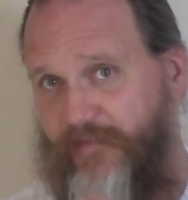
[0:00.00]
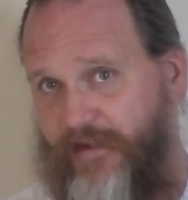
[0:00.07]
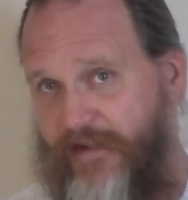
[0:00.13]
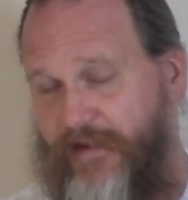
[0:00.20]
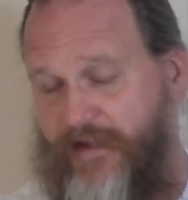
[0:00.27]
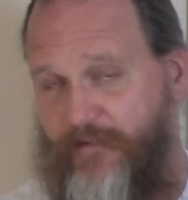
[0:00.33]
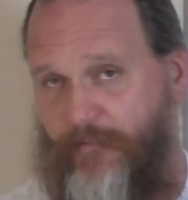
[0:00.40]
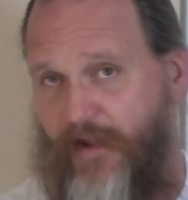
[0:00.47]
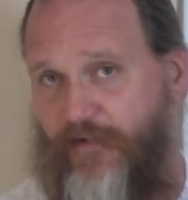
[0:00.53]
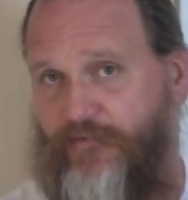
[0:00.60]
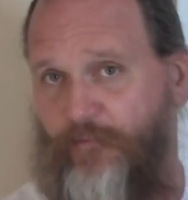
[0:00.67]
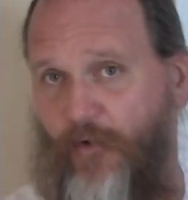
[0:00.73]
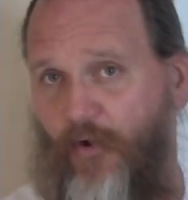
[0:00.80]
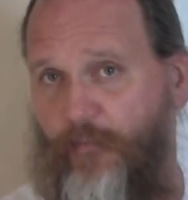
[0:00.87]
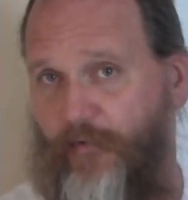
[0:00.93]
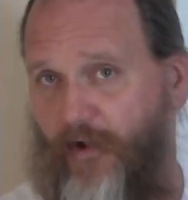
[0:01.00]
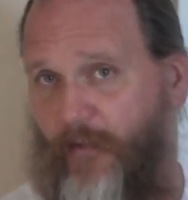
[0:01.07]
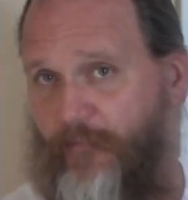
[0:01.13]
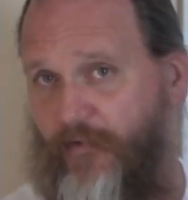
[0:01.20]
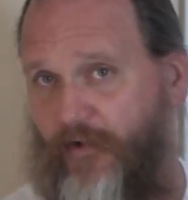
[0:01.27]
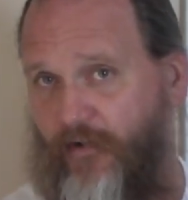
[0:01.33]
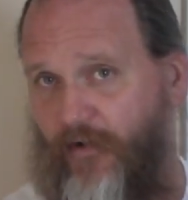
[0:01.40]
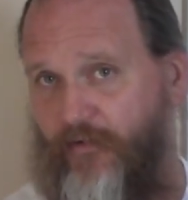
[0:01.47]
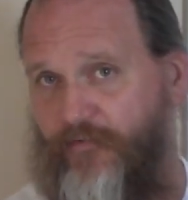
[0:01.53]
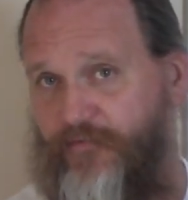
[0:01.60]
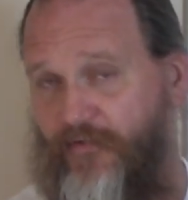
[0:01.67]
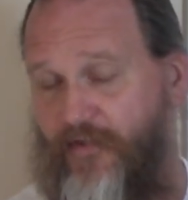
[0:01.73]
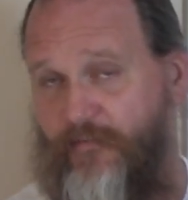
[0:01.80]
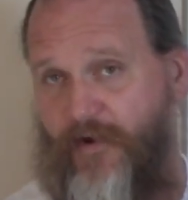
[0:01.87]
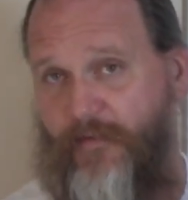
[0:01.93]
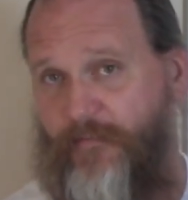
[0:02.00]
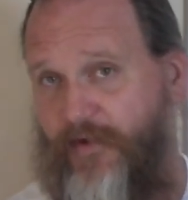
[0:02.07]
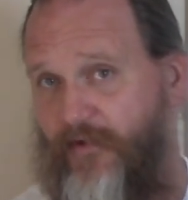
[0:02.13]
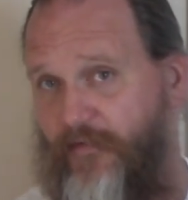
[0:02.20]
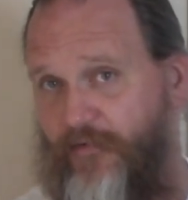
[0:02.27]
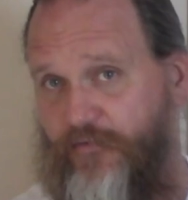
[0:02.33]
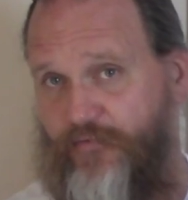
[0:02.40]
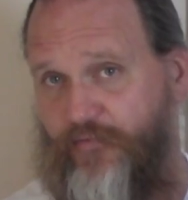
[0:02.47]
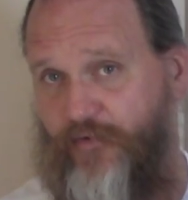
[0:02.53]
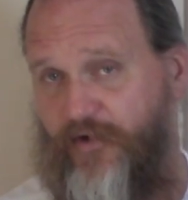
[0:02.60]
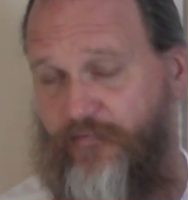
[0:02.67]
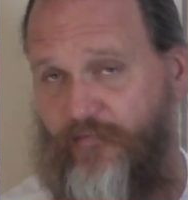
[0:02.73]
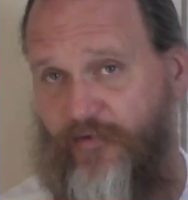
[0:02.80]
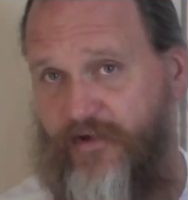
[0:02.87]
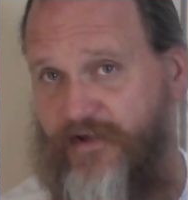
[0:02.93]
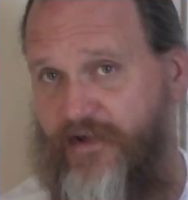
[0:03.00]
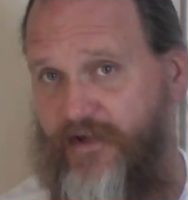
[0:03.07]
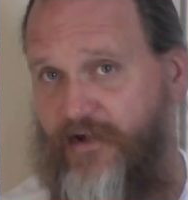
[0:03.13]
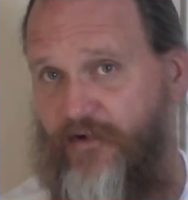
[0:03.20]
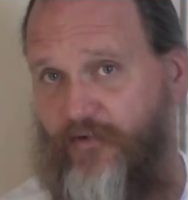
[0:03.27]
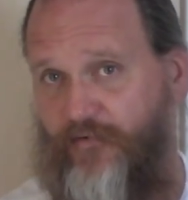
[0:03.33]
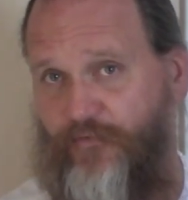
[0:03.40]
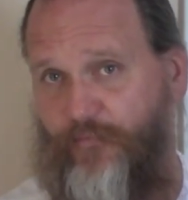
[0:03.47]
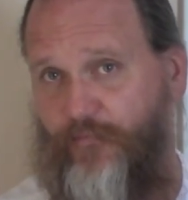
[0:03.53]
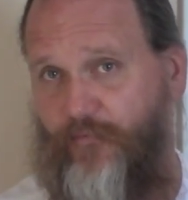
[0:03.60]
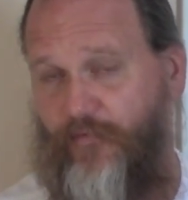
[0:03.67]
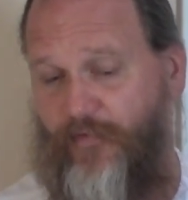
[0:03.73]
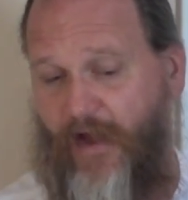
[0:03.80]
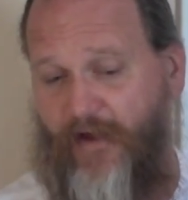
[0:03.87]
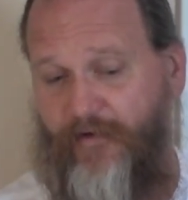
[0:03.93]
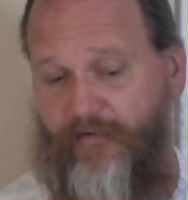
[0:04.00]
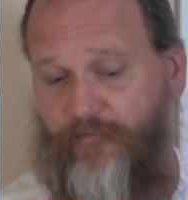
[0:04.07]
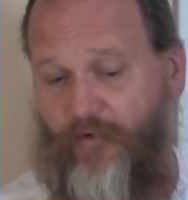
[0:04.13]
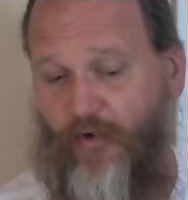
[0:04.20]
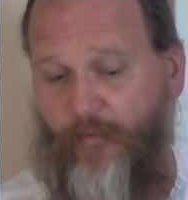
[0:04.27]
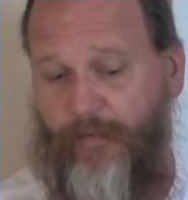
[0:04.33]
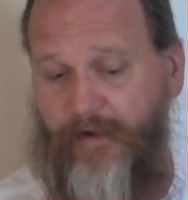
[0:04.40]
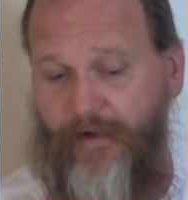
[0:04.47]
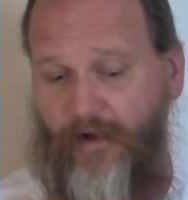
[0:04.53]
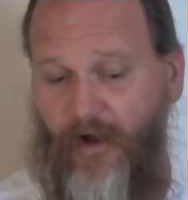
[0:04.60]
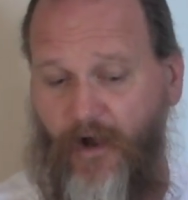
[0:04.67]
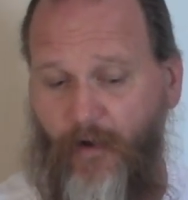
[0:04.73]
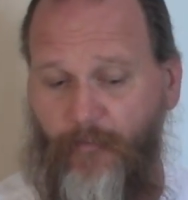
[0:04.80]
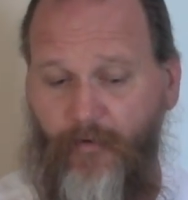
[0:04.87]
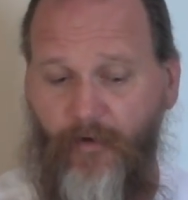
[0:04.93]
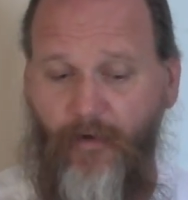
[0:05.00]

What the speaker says: heat makes them open up the cones, so they might be on the tree for years without even opening up.